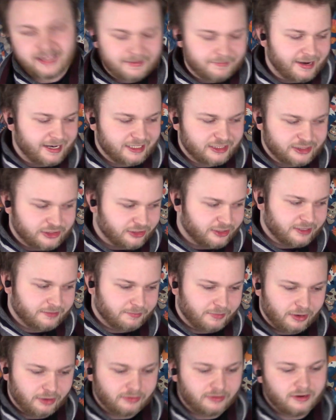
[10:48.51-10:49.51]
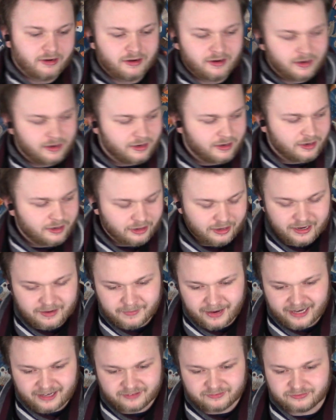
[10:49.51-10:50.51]
He might have turned a boat. Or he
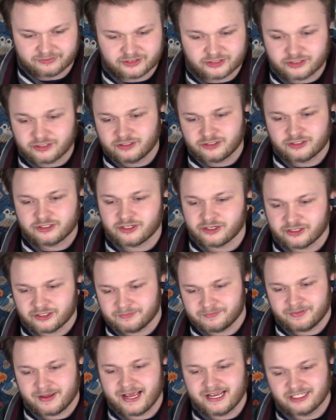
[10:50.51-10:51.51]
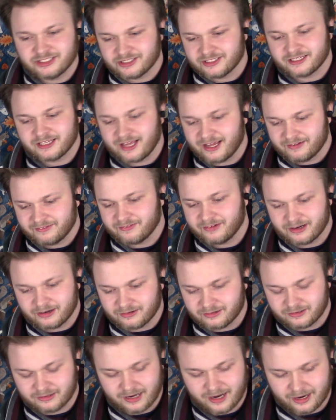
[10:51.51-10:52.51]
might have turned a page in life.
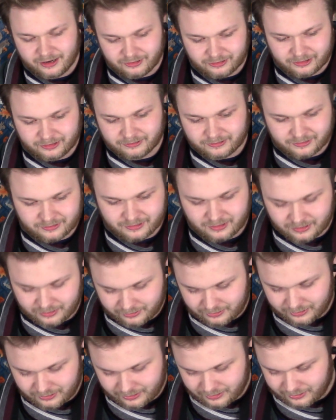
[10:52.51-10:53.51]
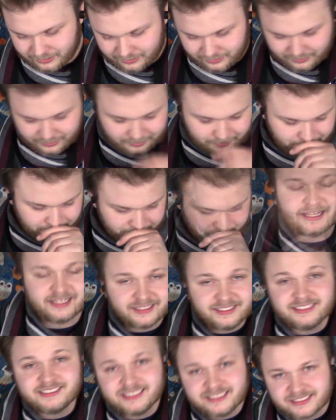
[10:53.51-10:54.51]
I don't know. But at
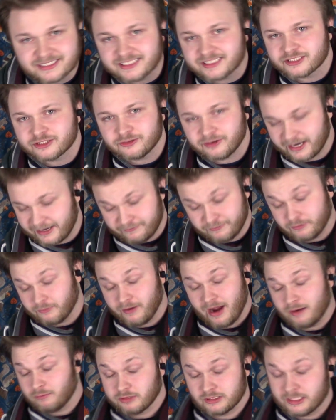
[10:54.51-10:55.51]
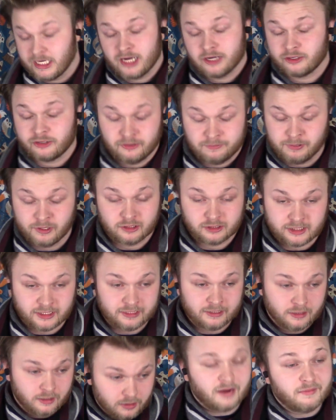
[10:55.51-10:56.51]
least in 6th grade, Farad was not a good person.
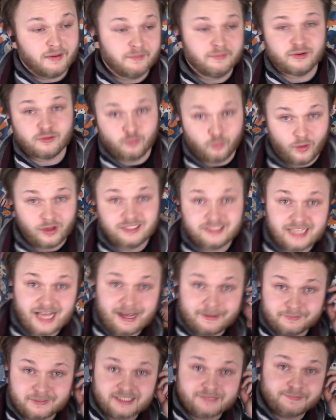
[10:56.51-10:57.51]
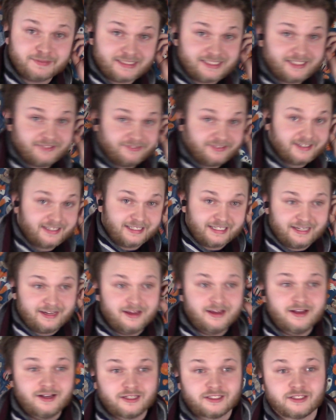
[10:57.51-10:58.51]
I remember one time specifically,
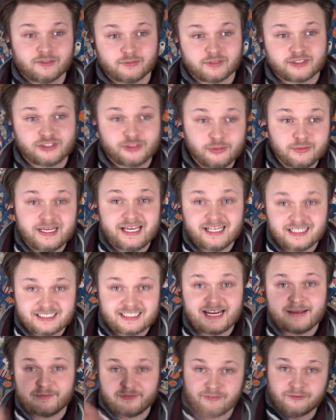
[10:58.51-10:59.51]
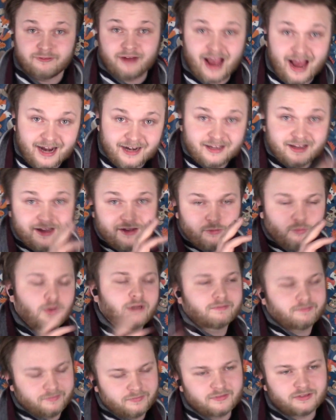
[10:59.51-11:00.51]
there was 2 kids named Farad.
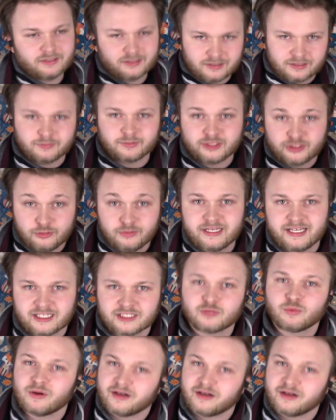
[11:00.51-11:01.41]
Well, there were 2 kids.